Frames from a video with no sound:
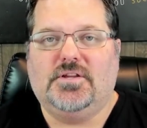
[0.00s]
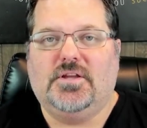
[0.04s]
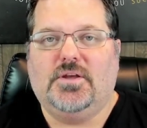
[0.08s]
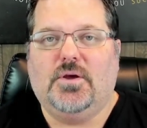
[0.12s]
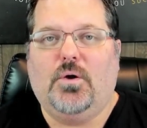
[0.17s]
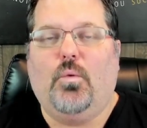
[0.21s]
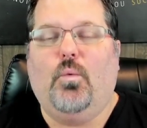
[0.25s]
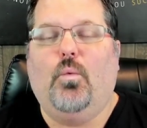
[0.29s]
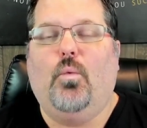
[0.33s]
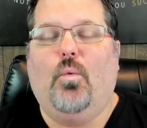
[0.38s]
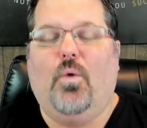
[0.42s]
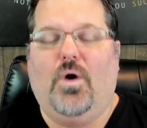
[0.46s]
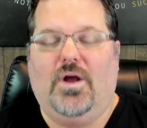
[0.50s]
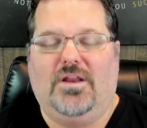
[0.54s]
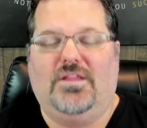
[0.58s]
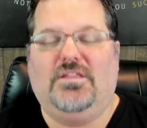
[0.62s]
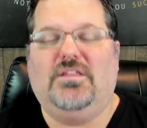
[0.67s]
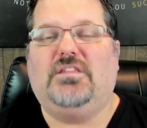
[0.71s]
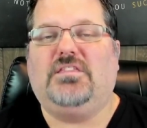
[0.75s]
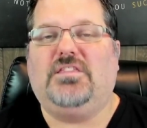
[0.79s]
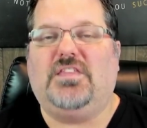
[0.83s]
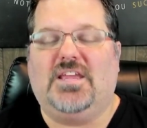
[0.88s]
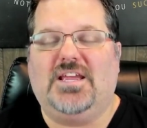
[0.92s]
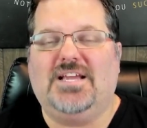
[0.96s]
One of
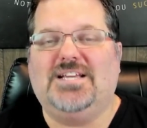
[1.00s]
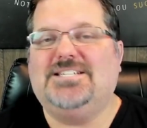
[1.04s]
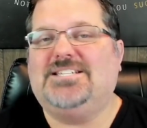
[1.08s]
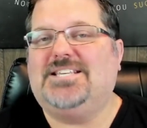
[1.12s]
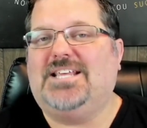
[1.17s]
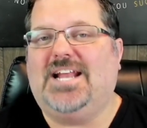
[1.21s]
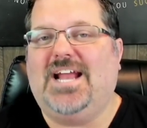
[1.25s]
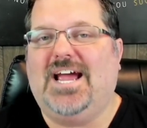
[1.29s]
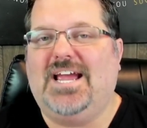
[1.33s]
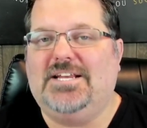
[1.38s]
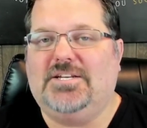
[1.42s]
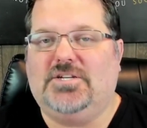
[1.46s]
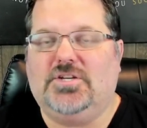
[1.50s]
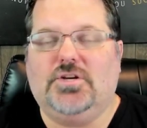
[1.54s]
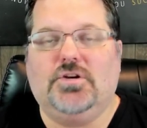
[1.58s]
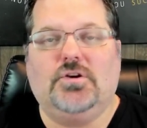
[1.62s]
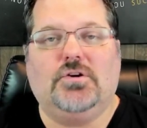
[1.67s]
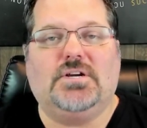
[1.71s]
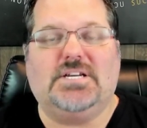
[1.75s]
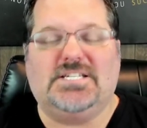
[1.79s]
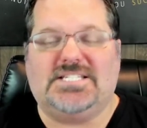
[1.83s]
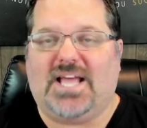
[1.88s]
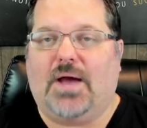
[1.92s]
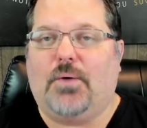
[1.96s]
the things that I do,
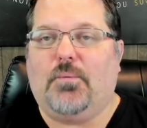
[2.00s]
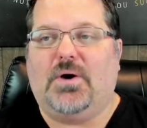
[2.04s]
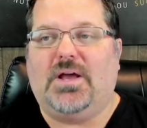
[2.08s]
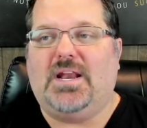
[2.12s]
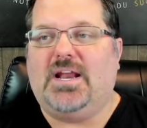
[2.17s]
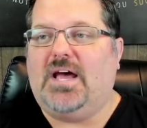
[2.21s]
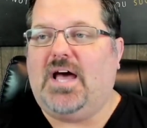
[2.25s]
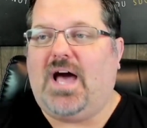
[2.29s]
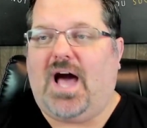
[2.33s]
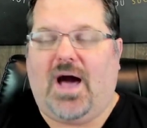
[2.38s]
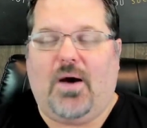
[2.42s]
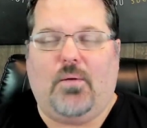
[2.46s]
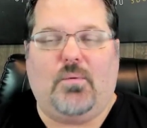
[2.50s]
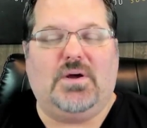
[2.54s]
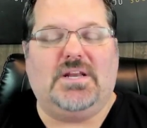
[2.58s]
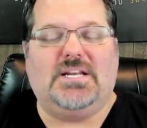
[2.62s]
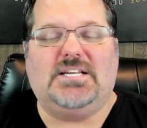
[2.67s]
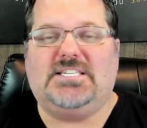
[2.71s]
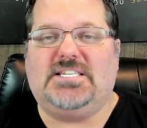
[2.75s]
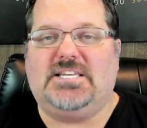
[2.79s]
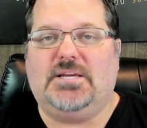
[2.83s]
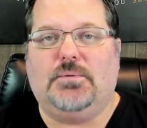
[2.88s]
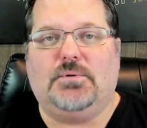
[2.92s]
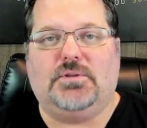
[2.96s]
because I want to
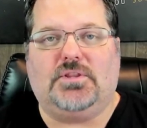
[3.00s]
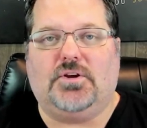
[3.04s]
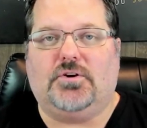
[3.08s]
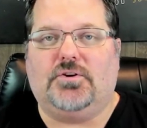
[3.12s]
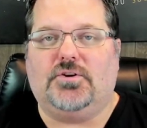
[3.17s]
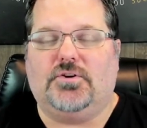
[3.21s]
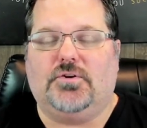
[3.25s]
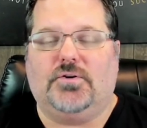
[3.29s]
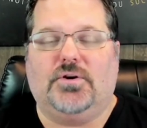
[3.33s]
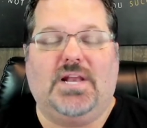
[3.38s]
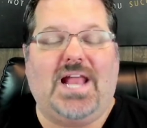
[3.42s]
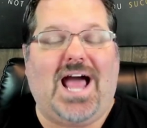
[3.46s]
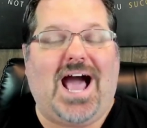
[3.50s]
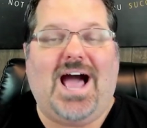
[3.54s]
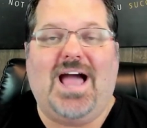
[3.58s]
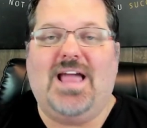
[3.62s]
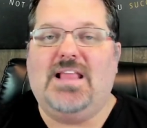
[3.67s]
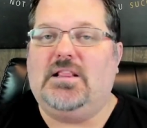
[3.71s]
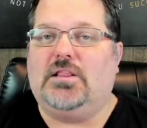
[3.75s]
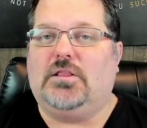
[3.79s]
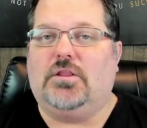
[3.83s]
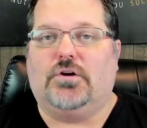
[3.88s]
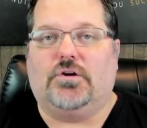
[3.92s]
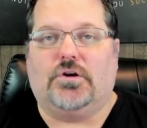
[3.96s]
see what they're doing. I
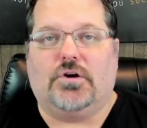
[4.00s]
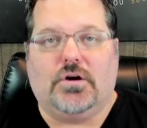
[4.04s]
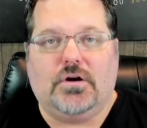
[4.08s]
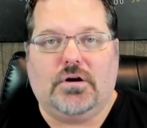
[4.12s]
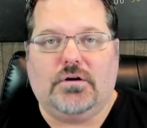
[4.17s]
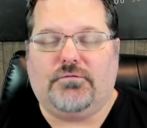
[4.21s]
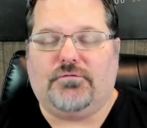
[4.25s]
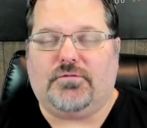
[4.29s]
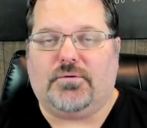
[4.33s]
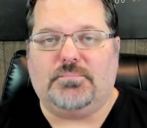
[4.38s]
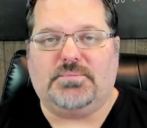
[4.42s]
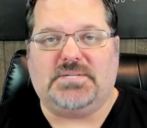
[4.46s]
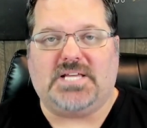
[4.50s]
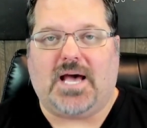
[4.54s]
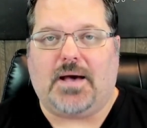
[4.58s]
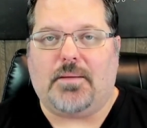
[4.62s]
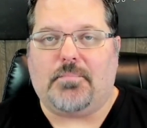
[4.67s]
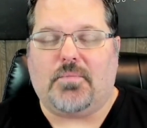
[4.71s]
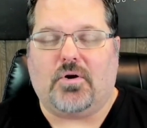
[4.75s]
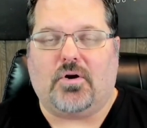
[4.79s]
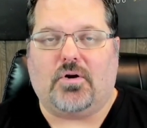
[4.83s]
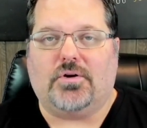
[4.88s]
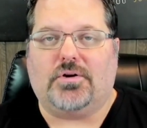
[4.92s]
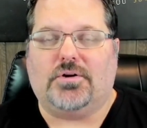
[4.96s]
learn from
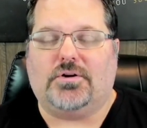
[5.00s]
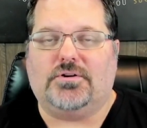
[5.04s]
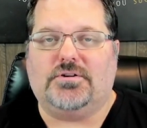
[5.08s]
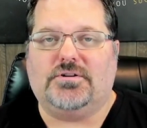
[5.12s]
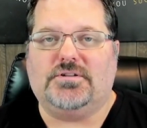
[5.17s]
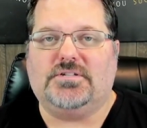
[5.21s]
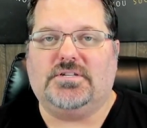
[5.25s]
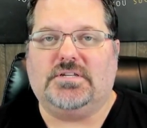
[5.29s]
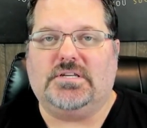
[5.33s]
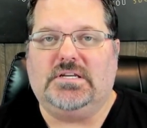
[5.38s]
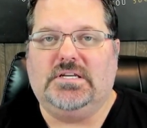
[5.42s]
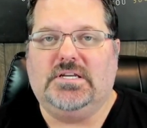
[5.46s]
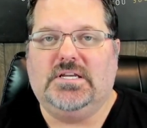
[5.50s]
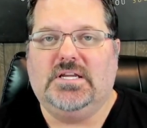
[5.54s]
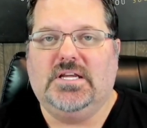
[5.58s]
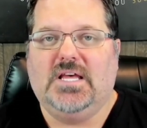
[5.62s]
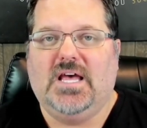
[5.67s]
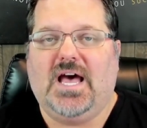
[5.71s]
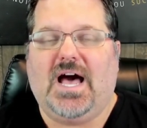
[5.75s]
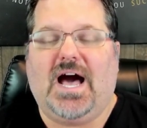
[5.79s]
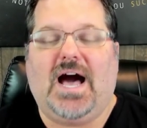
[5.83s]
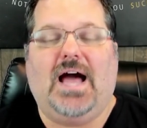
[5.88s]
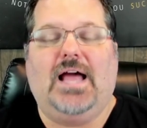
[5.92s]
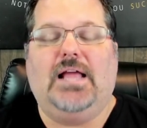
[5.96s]
top marketers.
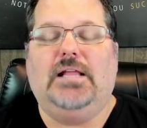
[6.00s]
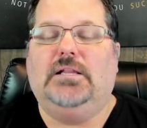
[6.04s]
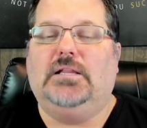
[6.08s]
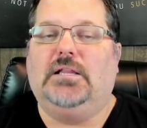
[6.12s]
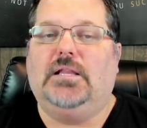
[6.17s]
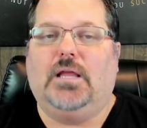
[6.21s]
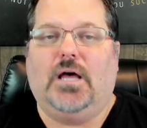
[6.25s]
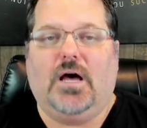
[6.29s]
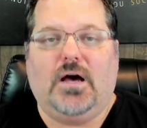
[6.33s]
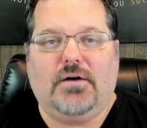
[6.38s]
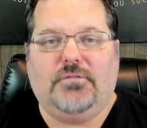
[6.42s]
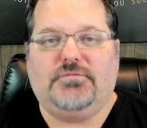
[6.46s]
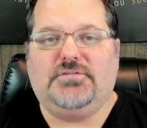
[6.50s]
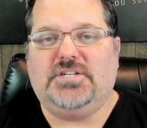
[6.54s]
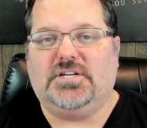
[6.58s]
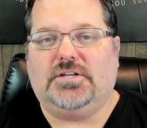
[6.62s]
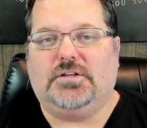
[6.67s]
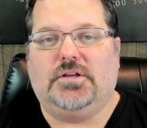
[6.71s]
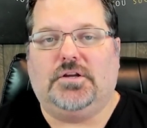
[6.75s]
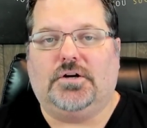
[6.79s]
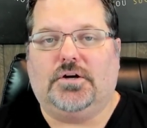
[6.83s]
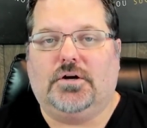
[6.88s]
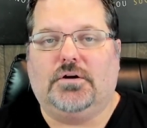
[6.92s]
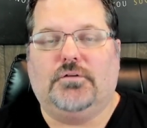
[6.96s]
I love to
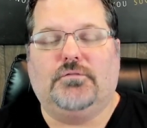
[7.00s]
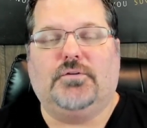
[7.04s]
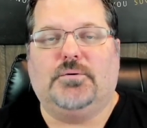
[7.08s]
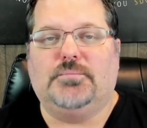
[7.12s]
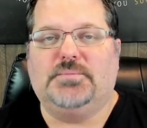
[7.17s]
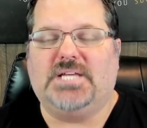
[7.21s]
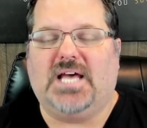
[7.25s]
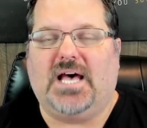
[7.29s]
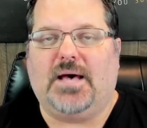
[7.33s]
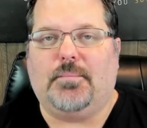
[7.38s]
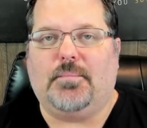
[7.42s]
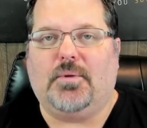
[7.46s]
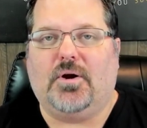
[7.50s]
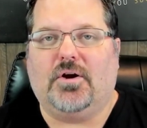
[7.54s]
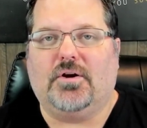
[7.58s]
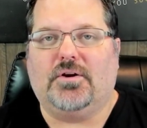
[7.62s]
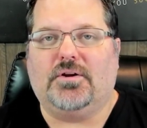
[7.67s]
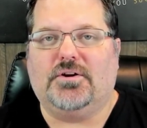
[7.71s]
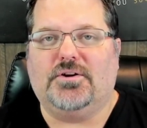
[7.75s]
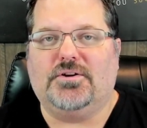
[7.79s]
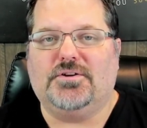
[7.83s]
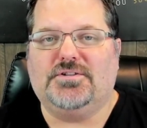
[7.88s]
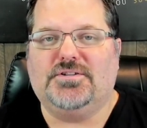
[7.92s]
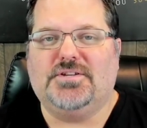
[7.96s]
learn from top
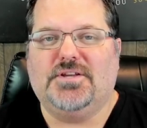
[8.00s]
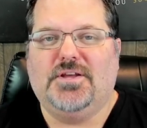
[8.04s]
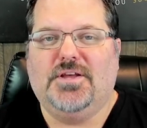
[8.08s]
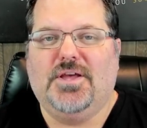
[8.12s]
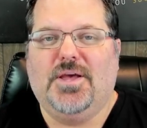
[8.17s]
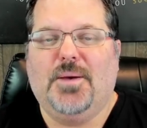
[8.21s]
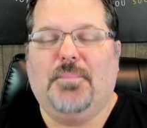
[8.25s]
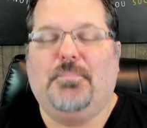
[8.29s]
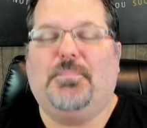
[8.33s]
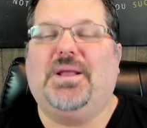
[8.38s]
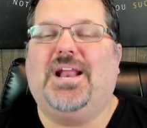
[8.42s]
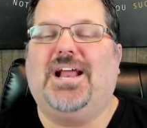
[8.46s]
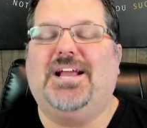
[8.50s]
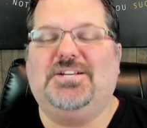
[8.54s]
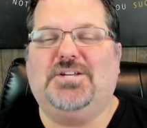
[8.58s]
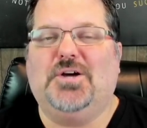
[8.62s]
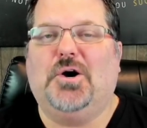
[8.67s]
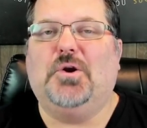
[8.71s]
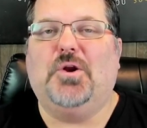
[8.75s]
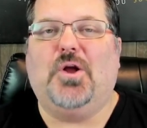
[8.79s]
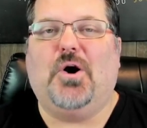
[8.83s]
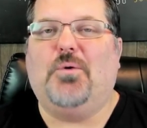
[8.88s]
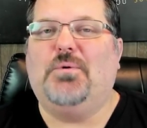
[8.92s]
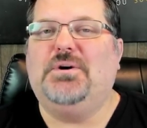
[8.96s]
marketers, but I
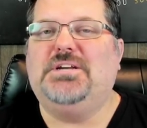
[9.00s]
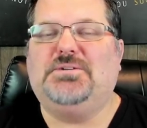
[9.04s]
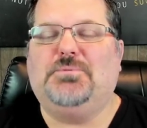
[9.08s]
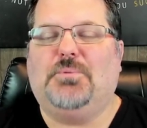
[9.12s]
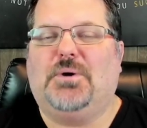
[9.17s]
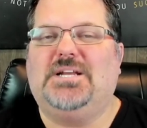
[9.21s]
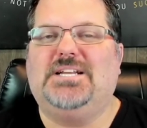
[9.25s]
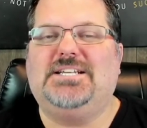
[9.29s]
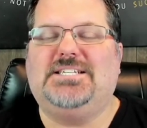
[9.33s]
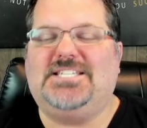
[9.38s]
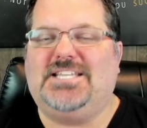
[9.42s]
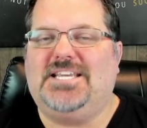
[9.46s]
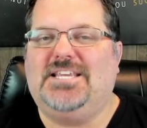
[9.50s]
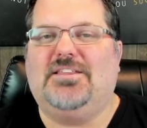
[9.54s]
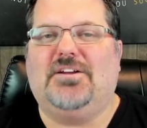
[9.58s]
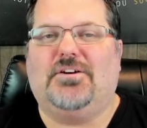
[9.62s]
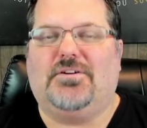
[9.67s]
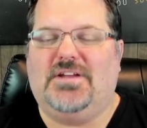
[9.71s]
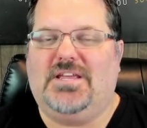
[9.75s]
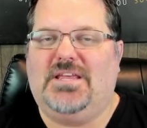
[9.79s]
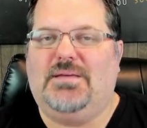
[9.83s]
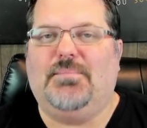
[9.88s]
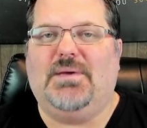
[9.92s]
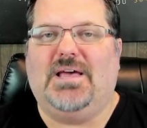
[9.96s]
don't always want to see
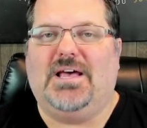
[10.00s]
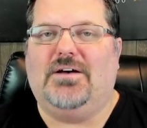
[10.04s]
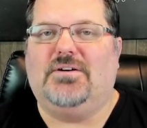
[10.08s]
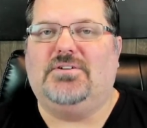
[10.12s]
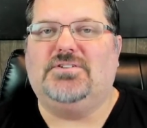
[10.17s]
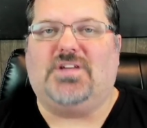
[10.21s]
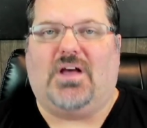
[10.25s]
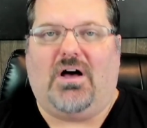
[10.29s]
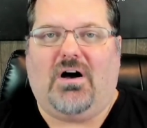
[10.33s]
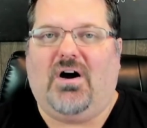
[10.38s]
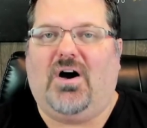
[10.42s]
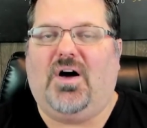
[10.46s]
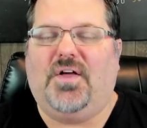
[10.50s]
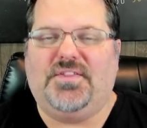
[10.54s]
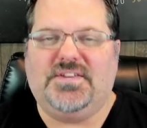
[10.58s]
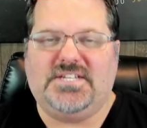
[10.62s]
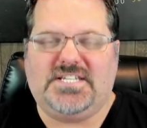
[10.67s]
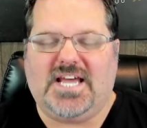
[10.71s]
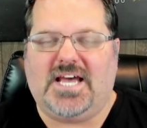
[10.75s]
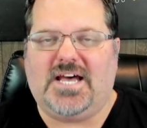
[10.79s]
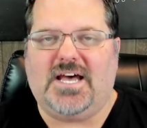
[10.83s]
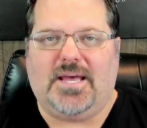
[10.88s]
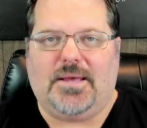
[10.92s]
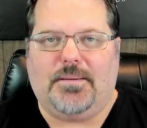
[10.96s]
their emails all the
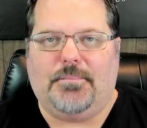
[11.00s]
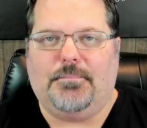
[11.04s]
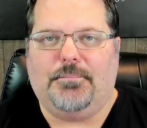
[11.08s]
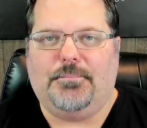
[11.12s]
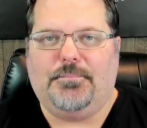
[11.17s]
time.